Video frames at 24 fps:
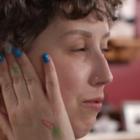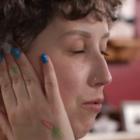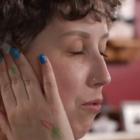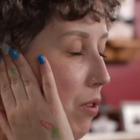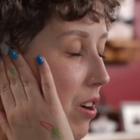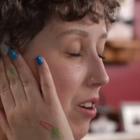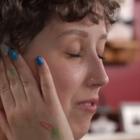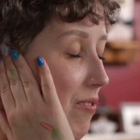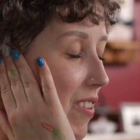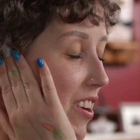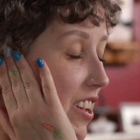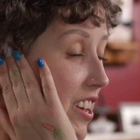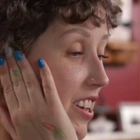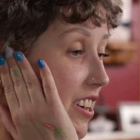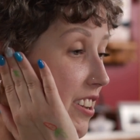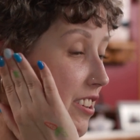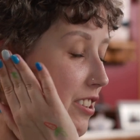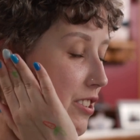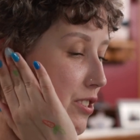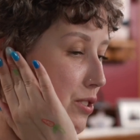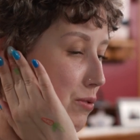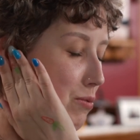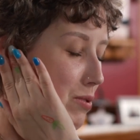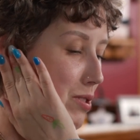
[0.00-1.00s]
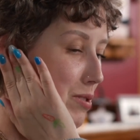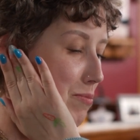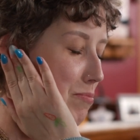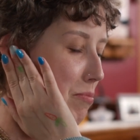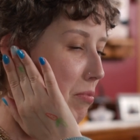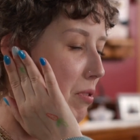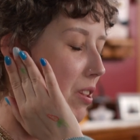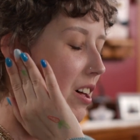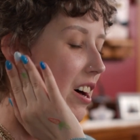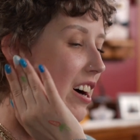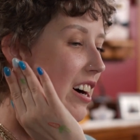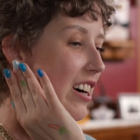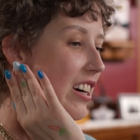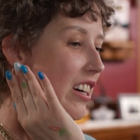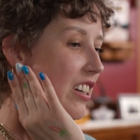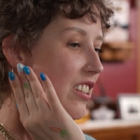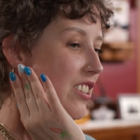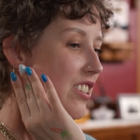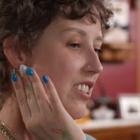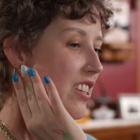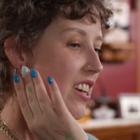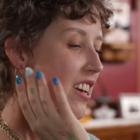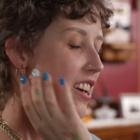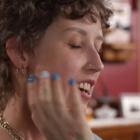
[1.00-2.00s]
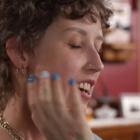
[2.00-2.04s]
One of my ears was blocked,